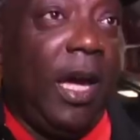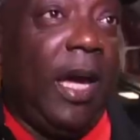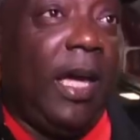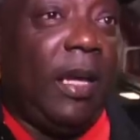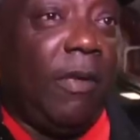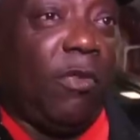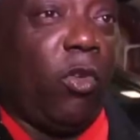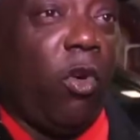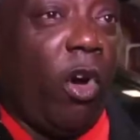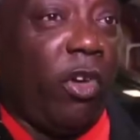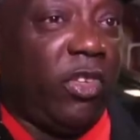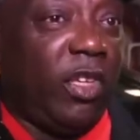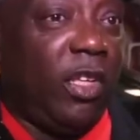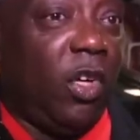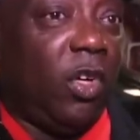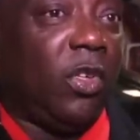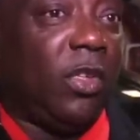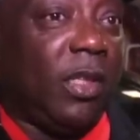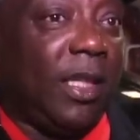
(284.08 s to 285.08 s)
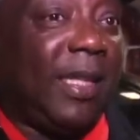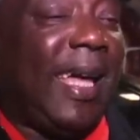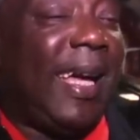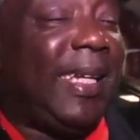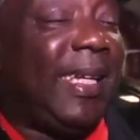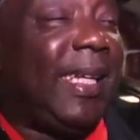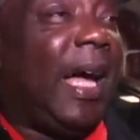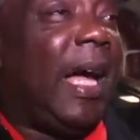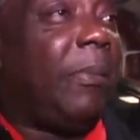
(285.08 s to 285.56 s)
And of course I know
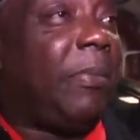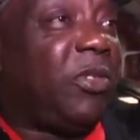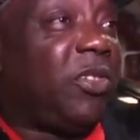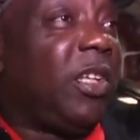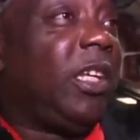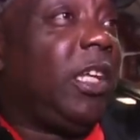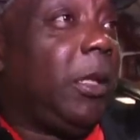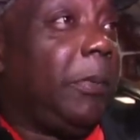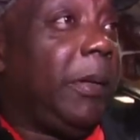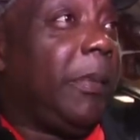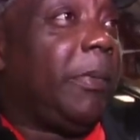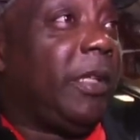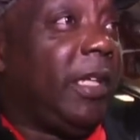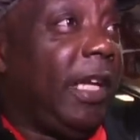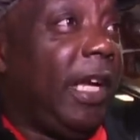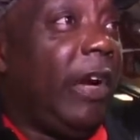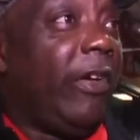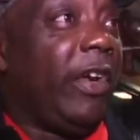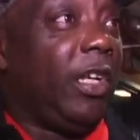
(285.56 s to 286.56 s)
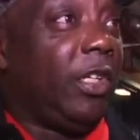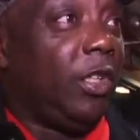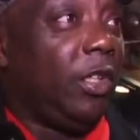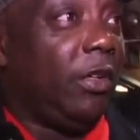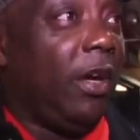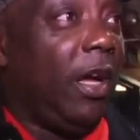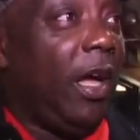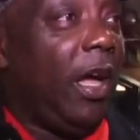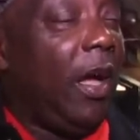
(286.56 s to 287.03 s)
ninety-nine percent of the people in the area
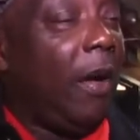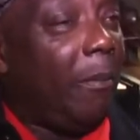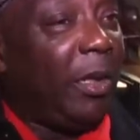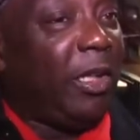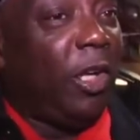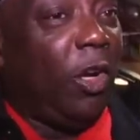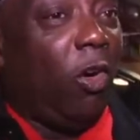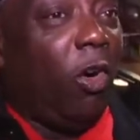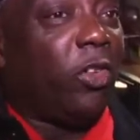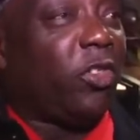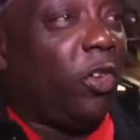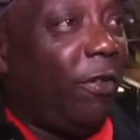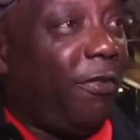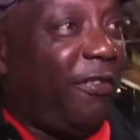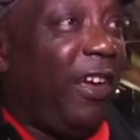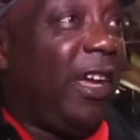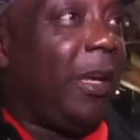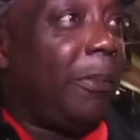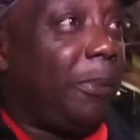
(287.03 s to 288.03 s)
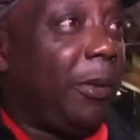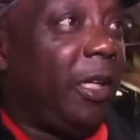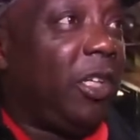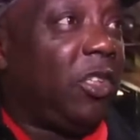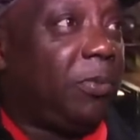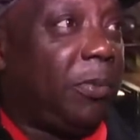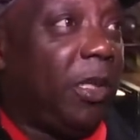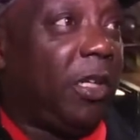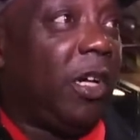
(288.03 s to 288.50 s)
do. But they also fear the
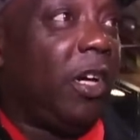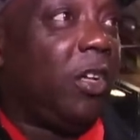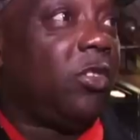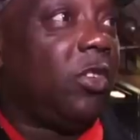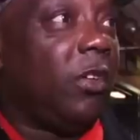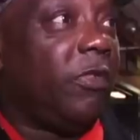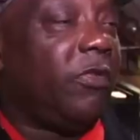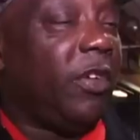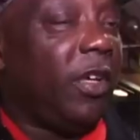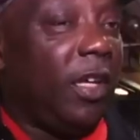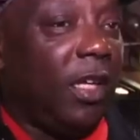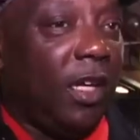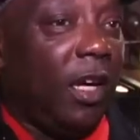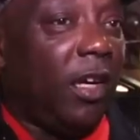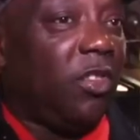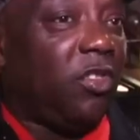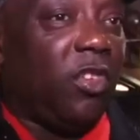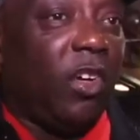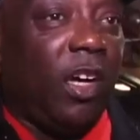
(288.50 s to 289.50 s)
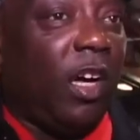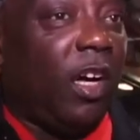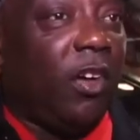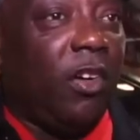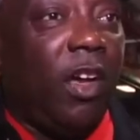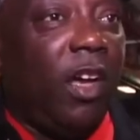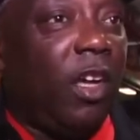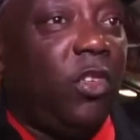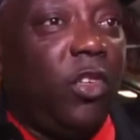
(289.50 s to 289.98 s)
police because of,
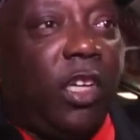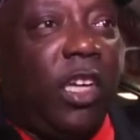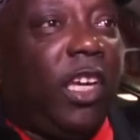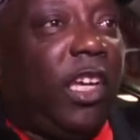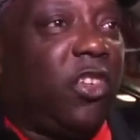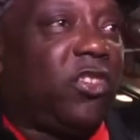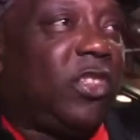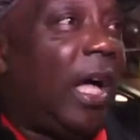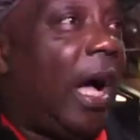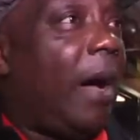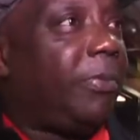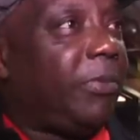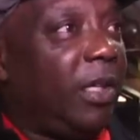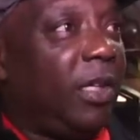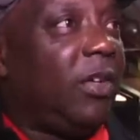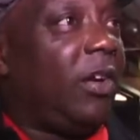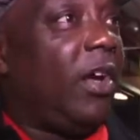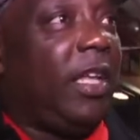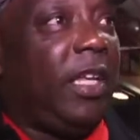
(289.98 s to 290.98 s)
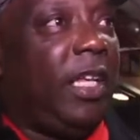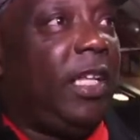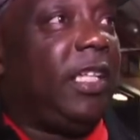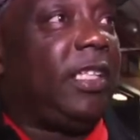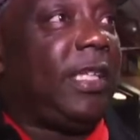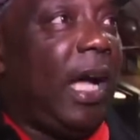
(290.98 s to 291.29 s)
uh, you can get stopped at any